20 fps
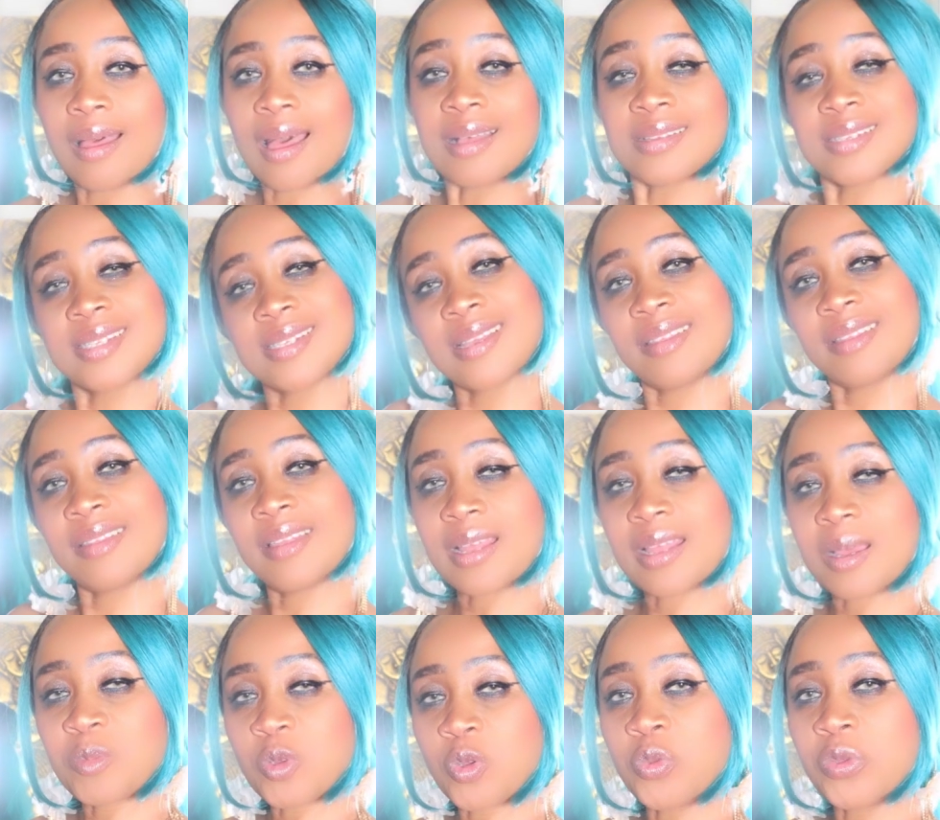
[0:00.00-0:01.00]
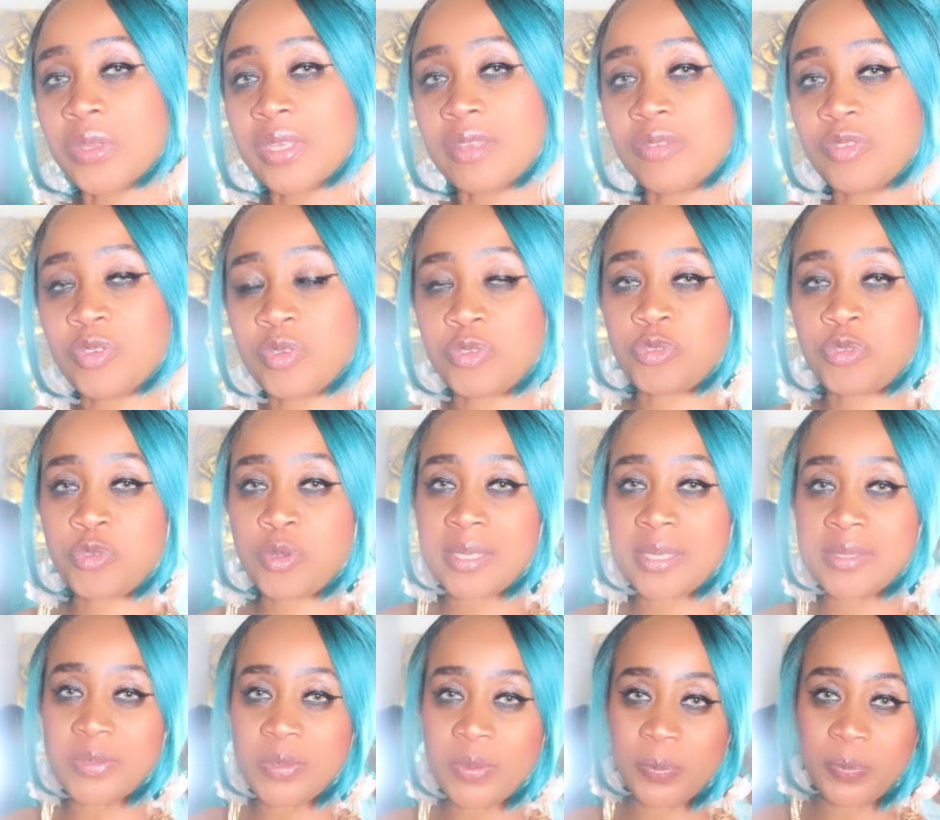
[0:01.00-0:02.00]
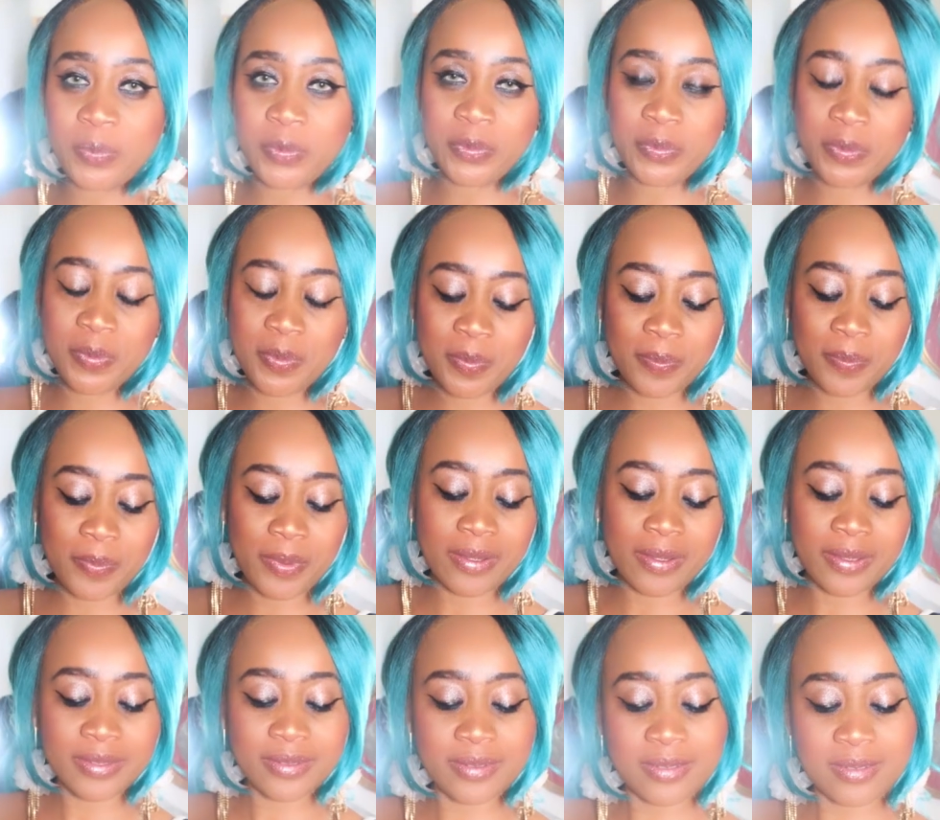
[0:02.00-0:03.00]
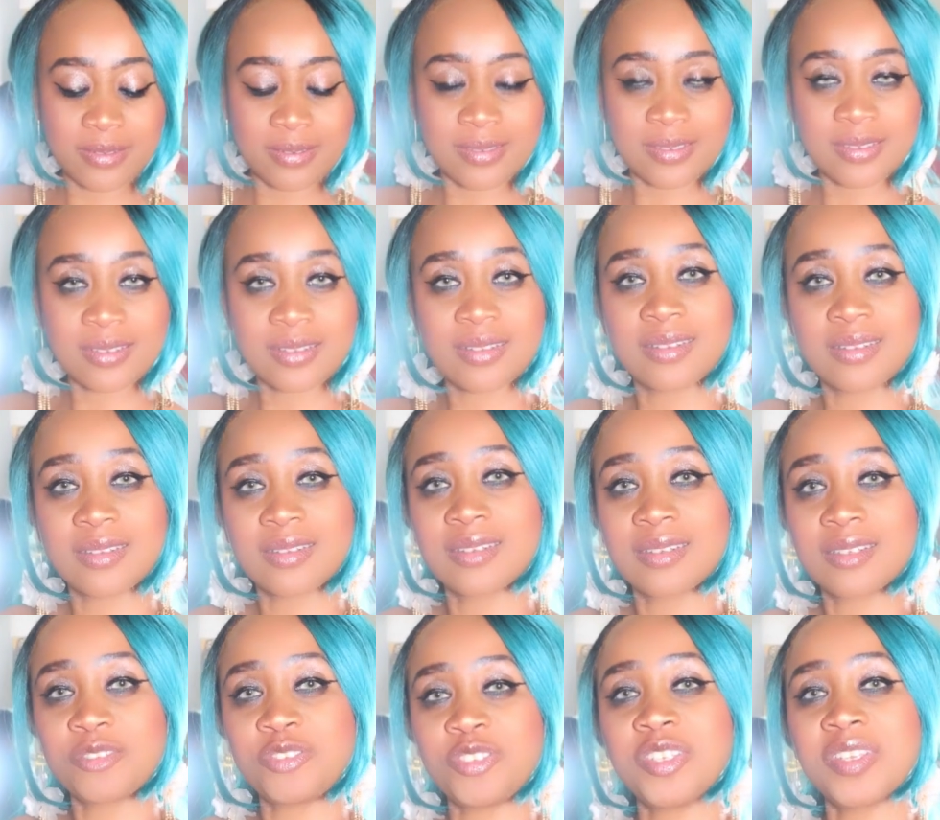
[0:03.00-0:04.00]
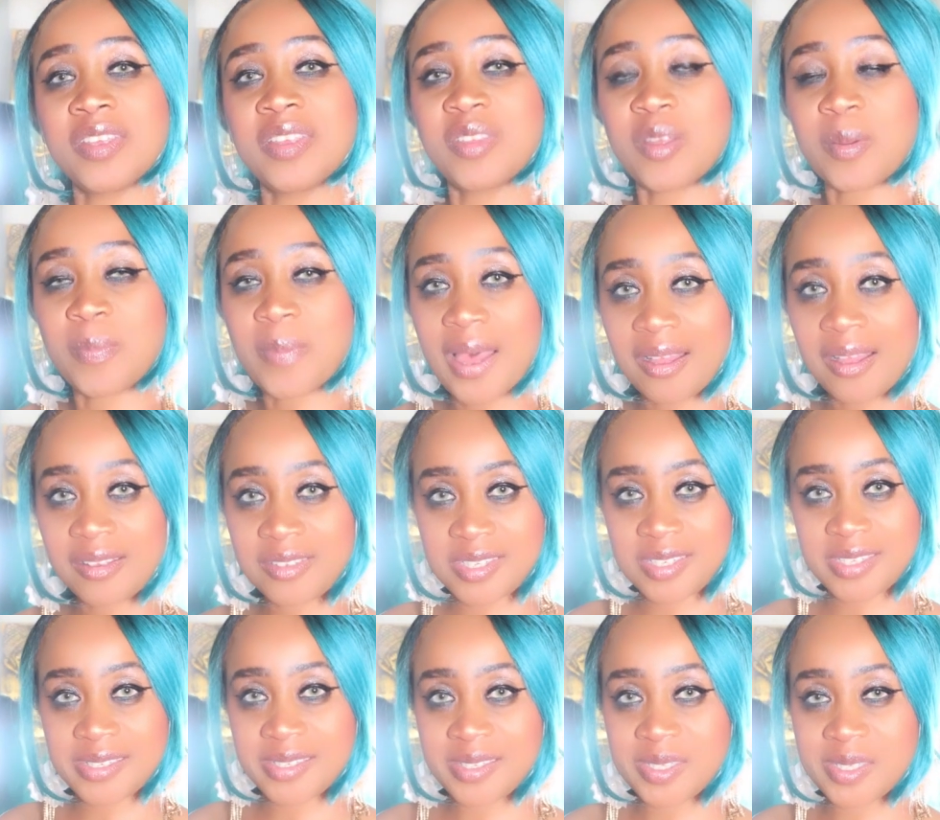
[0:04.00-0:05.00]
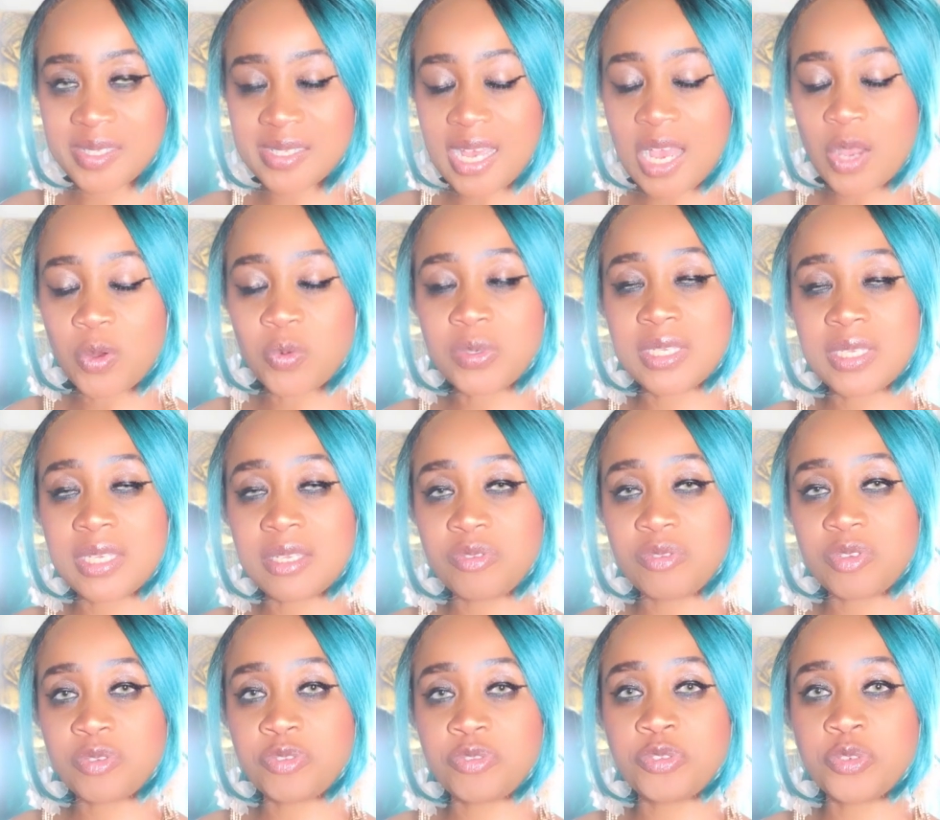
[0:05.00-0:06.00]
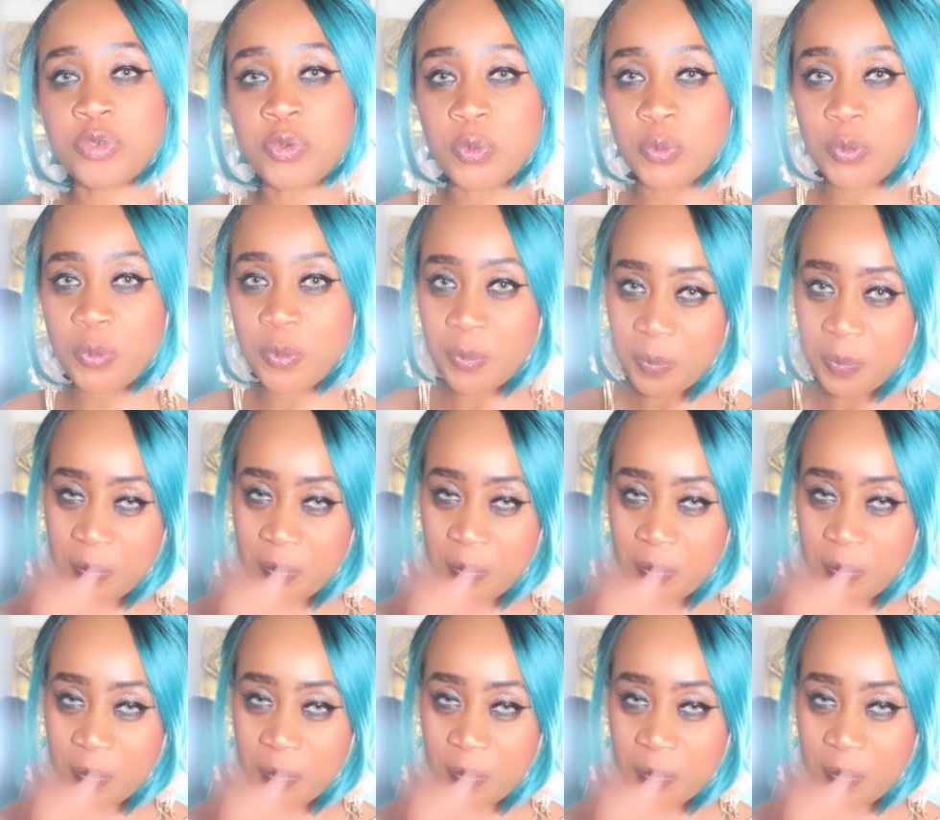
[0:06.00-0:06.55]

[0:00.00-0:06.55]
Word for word: I said that I'm gonna give you three examples, but thinking about it, I will give you four.